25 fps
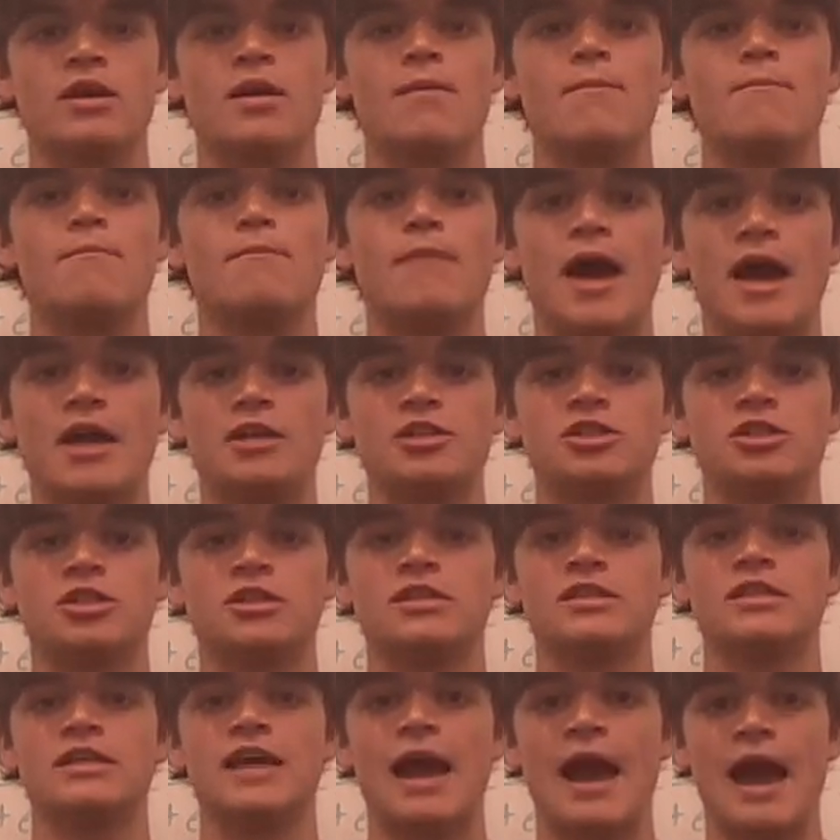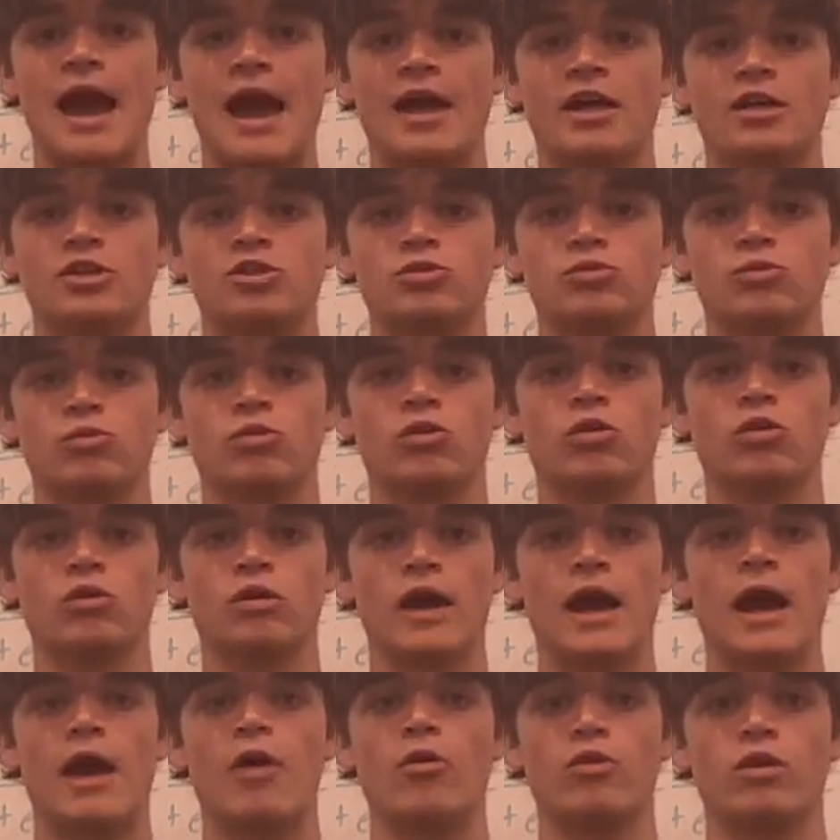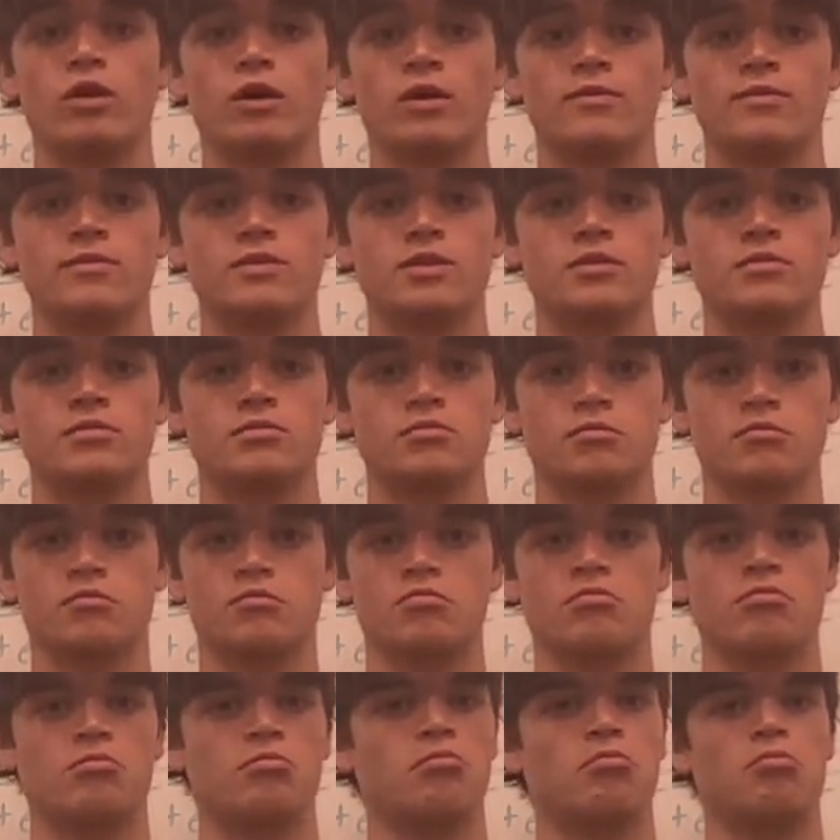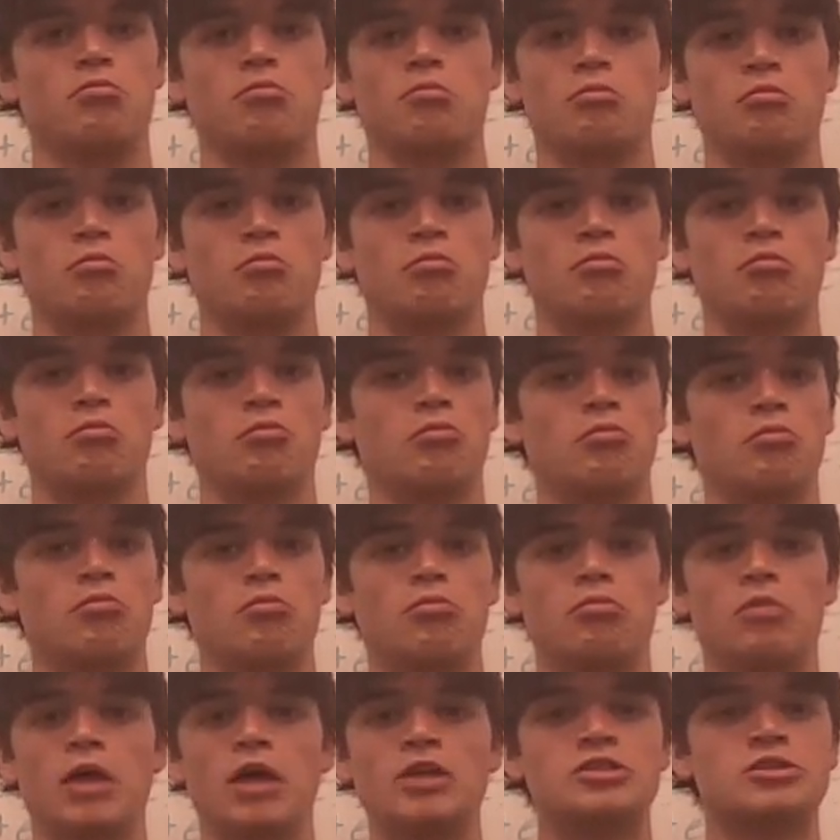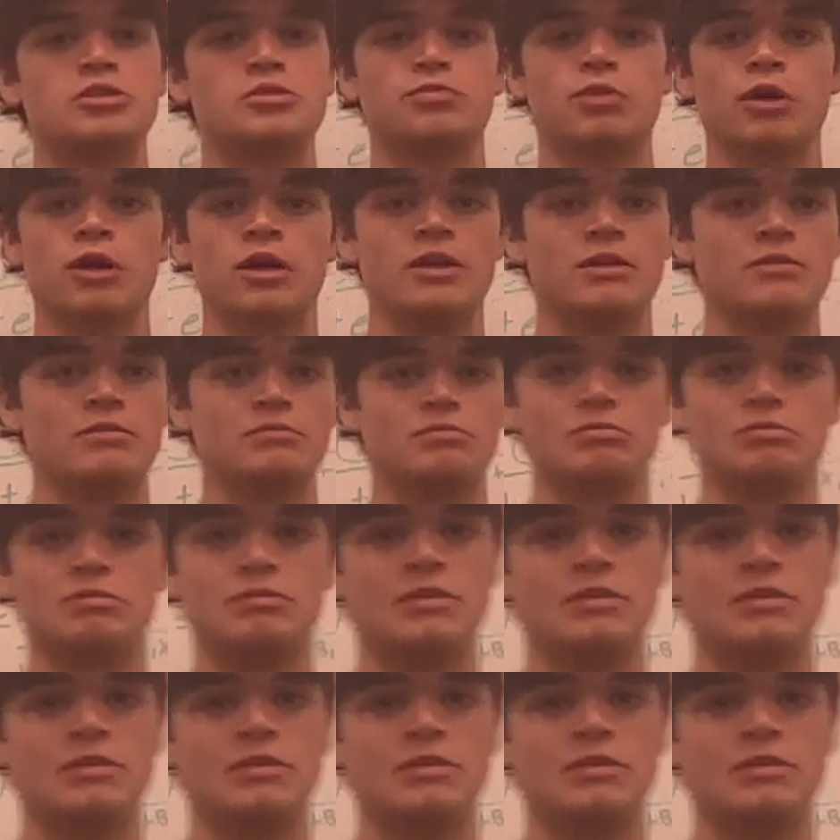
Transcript: matching the actual outcomes. That's just plain